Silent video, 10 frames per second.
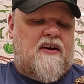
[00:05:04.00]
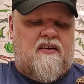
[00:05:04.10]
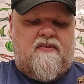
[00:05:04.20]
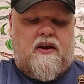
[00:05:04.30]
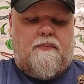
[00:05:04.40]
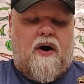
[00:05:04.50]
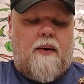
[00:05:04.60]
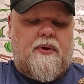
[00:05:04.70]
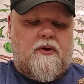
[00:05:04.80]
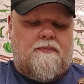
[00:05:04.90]
very, very
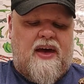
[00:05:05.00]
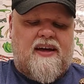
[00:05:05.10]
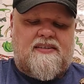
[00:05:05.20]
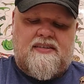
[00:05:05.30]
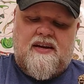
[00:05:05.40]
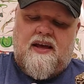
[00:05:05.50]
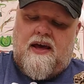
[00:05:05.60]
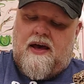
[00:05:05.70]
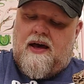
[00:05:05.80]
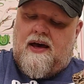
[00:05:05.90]
popular pet
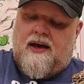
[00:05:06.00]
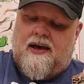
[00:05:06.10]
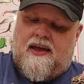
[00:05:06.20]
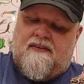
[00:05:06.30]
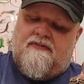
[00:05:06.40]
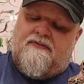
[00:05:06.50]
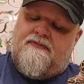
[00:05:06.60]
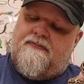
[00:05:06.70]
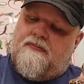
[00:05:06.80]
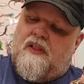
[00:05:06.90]
if
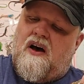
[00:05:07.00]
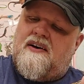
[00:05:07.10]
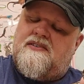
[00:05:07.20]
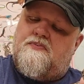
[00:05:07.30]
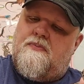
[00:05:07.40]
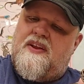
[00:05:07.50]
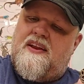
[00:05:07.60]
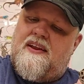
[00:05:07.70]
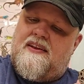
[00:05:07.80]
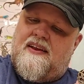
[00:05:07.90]
laws
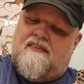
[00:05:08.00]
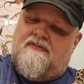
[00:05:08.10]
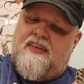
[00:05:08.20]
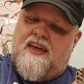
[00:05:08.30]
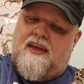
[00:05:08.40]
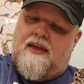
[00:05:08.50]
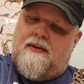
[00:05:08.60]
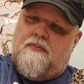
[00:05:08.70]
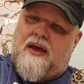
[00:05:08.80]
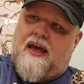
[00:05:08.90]
permitted it and if they
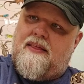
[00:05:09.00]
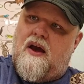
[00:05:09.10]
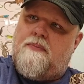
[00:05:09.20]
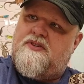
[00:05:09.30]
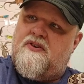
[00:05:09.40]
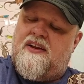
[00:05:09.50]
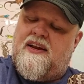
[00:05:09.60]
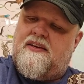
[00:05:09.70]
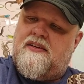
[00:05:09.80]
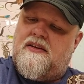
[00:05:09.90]
had the
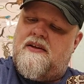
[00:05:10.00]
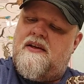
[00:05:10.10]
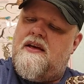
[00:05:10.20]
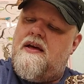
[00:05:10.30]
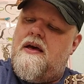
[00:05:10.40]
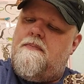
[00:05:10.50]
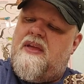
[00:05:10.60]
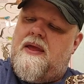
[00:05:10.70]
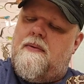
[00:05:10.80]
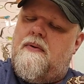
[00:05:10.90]
opportunity to
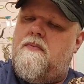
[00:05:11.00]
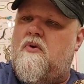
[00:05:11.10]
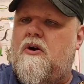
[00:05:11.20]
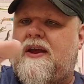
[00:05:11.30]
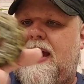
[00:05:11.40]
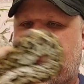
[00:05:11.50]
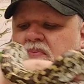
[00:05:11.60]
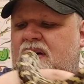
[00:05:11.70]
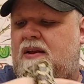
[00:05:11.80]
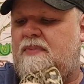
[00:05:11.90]
be more
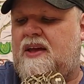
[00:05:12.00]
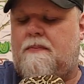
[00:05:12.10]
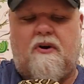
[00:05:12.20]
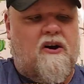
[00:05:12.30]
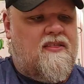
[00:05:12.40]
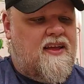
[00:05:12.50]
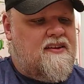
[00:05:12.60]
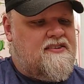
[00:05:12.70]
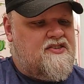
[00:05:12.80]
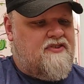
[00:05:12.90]
captive bred and become part of the
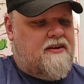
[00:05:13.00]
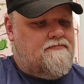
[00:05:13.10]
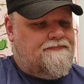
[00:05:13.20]
industry.